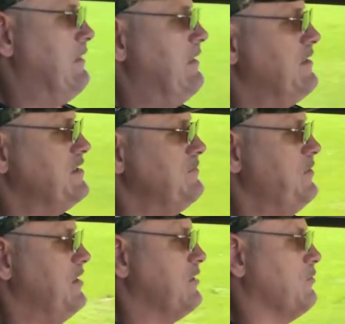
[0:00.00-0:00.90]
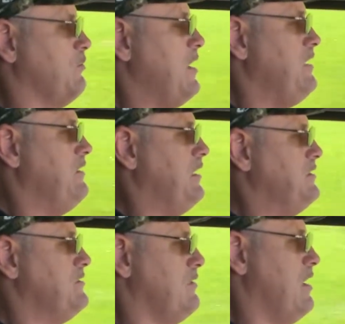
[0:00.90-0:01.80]
Now this has been a great
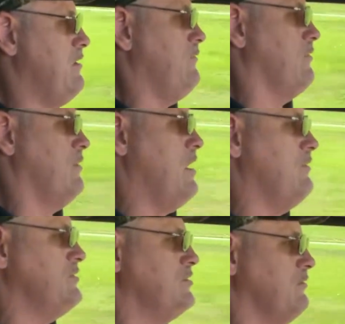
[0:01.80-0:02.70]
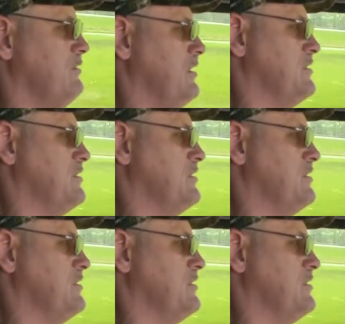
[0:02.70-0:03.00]
test drive around, showing the